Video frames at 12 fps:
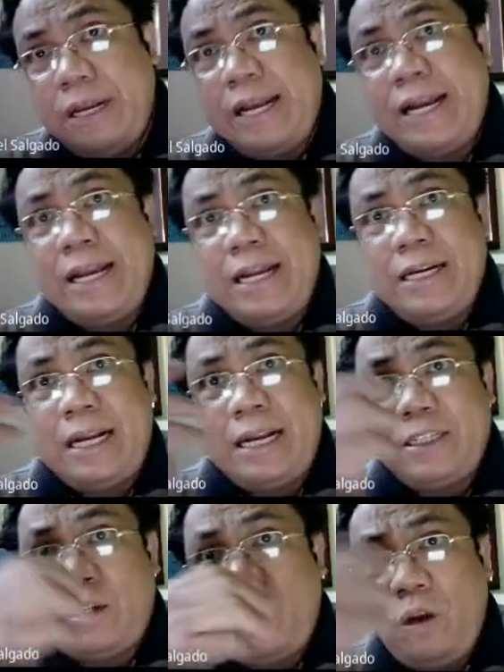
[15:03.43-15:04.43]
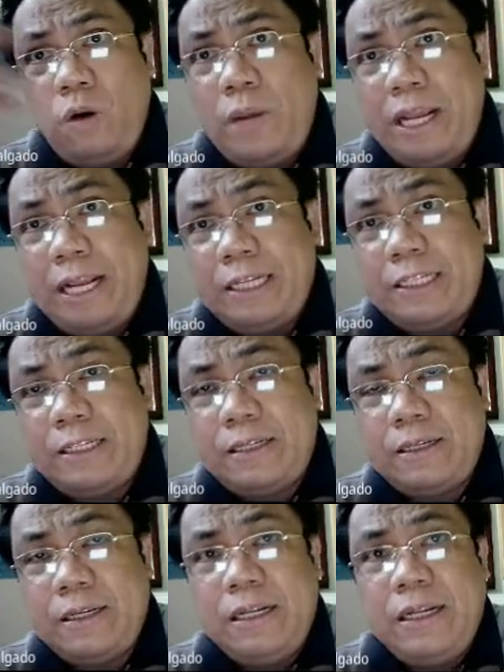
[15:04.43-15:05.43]
And as
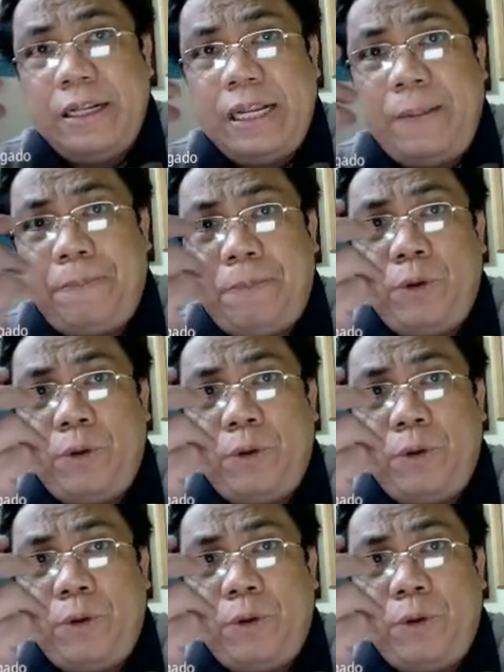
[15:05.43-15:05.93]
always, if